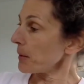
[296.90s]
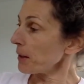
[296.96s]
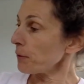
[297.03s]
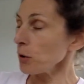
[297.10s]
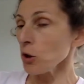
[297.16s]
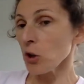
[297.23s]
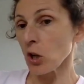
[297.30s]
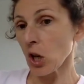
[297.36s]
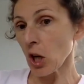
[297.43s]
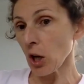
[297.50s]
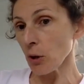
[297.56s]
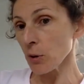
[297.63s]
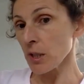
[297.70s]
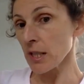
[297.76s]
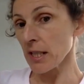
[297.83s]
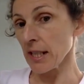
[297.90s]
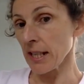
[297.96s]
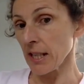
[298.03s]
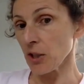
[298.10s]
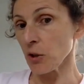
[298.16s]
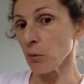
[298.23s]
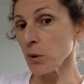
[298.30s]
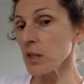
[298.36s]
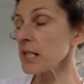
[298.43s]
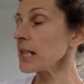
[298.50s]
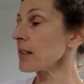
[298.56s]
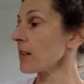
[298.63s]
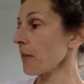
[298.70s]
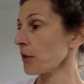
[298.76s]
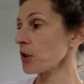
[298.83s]
If you look closely, you will
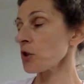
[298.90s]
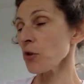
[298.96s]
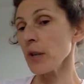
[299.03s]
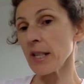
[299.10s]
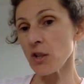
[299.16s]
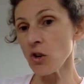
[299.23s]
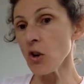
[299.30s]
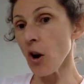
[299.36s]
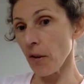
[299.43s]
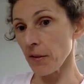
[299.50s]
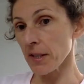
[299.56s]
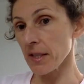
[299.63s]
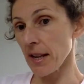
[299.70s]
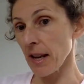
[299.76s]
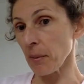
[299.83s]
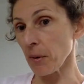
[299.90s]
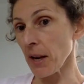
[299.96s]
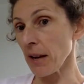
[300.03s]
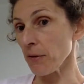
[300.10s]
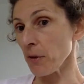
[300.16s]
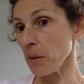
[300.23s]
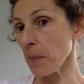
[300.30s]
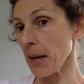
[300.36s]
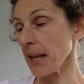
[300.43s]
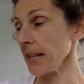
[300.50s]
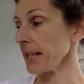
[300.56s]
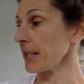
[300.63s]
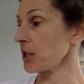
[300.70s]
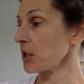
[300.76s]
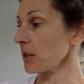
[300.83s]
see that the tree is not the same on every
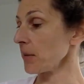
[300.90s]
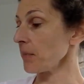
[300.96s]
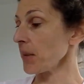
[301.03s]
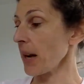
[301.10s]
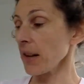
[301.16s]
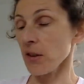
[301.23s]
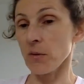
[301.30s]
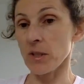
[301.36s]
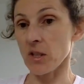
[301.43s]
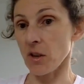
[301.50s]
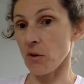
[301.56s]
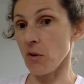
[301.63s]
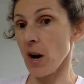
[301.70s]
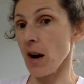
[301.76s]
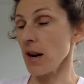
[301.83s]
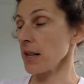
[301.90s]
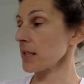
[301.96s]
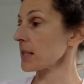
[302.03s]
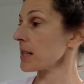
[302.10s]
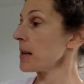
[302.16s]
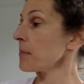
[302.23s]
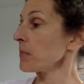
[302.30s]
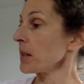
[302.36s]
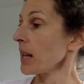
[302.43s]
page, neither is the grass.